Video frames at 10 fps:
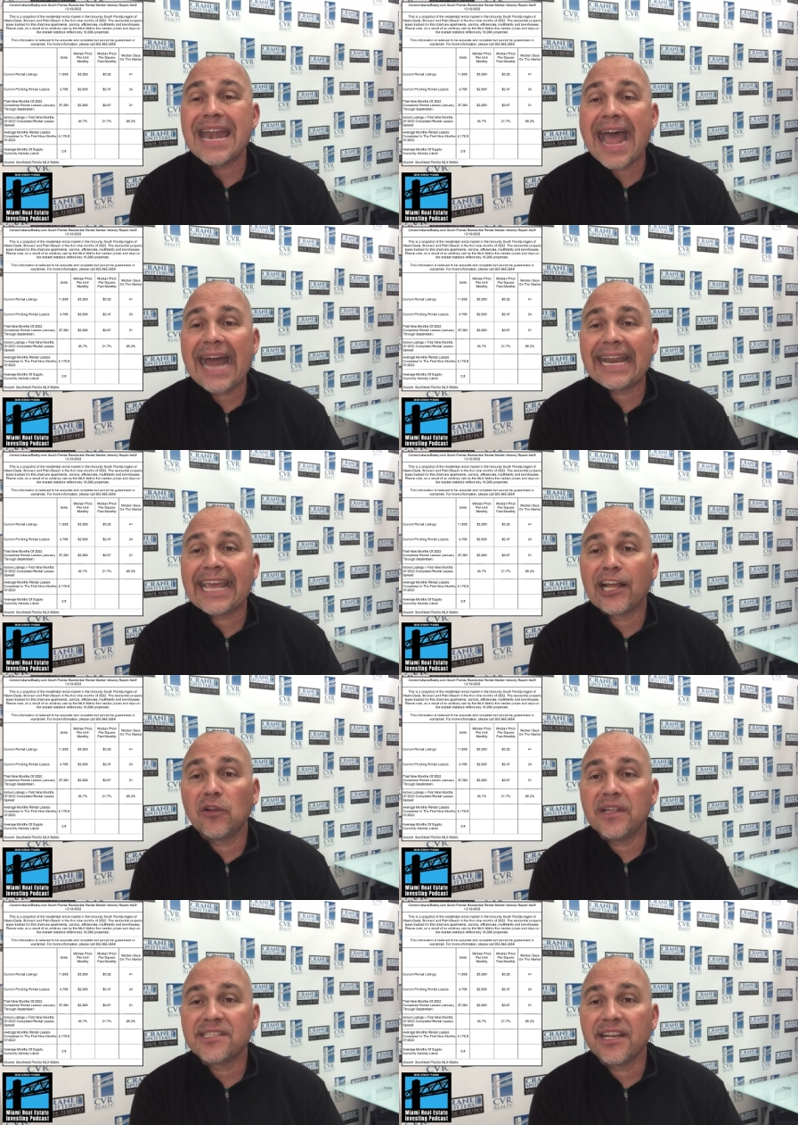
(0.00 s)
We're not
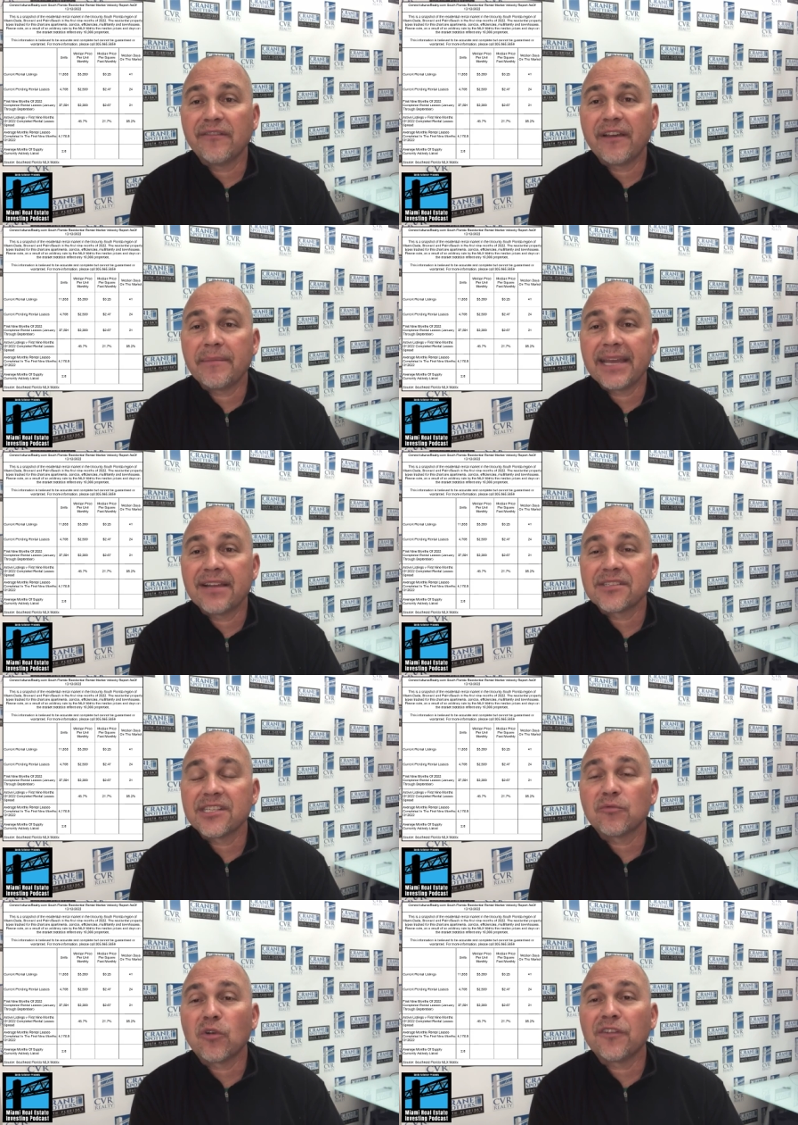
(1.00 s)
including single family houses.